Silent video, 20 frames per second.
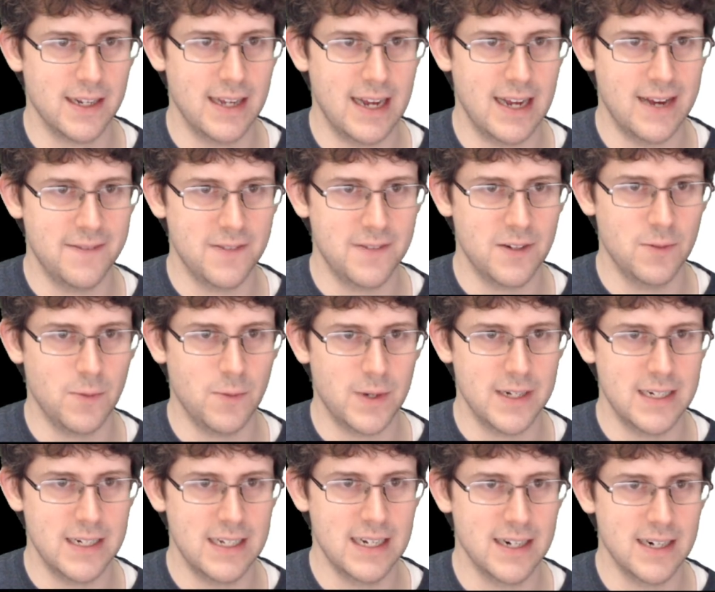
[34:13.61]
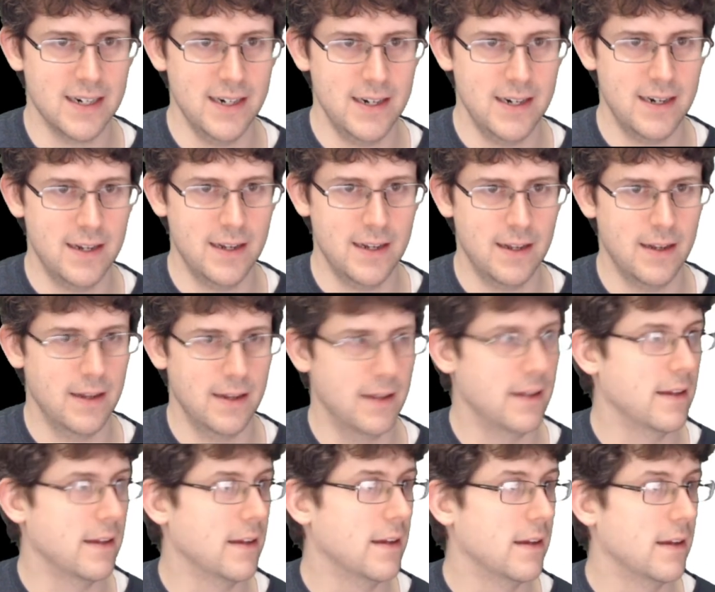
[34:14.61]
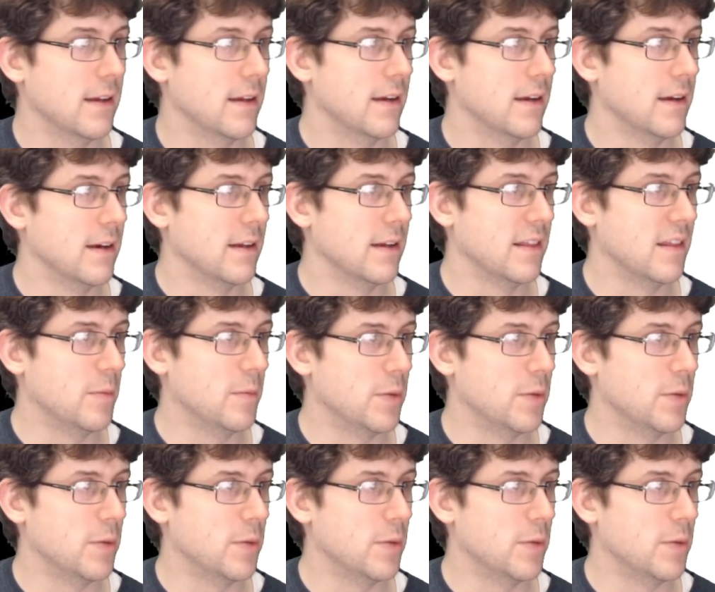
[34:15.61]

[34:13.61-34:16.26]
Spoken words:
After 1 year, the